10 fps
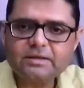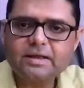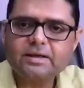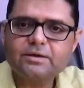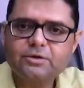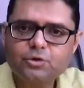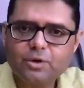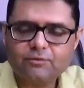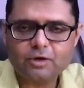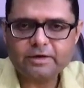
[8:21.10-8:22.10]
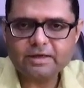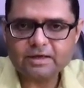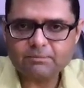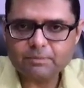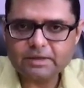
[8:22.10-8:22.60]
that you have already
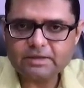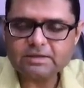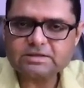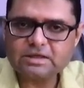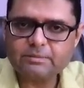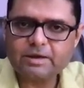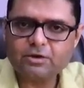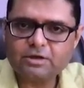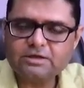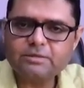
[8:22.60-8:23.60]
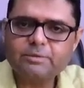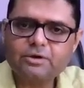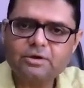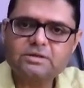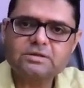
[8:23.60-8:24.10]
completed cell biology,
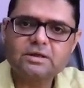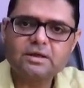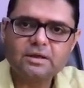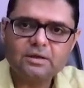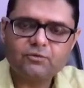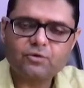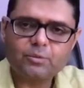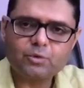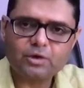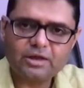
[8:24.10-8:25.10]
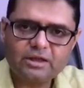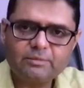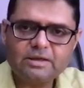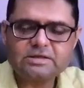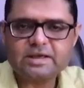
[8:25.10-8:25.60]
because from your
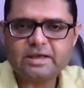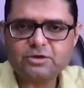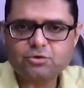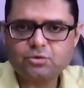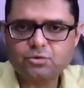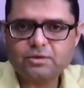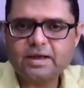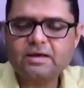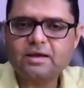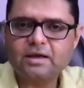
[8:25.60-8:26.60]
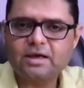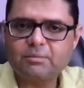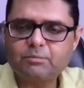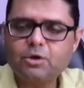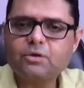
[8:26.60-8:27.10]
emails I get to know that a
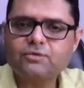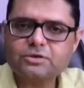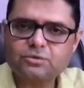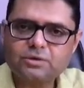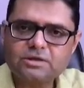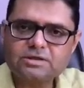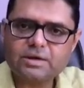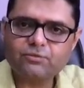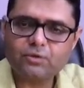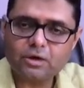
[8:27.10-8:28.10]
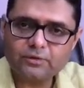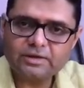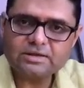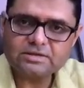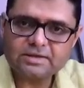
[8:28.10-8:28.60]
number of students are
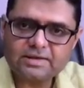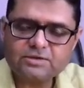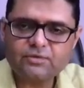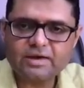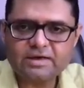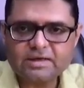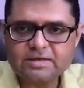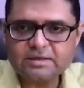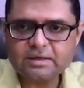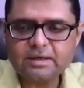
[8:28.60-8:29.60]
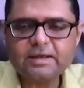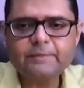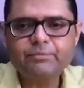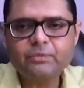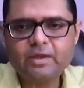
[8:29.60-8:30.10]
following this series very diligently,
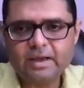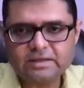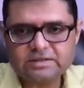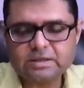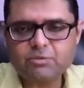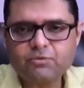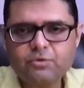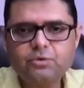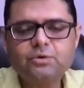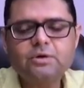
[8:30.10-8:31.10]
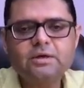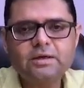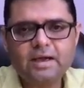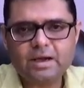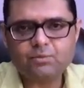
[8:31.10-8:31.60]
and some of you
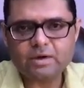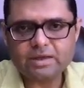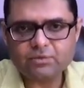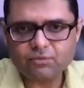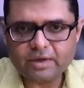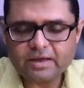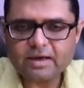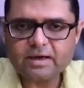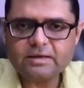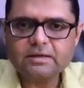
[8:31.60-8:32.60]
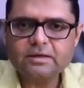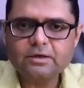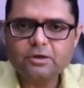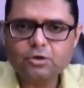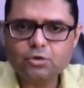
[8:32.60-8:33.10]
are working very hard
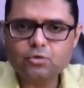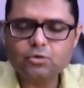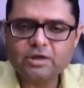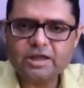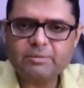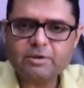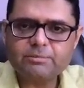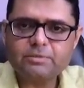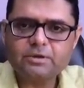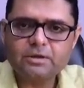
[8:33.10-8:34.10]
to keep up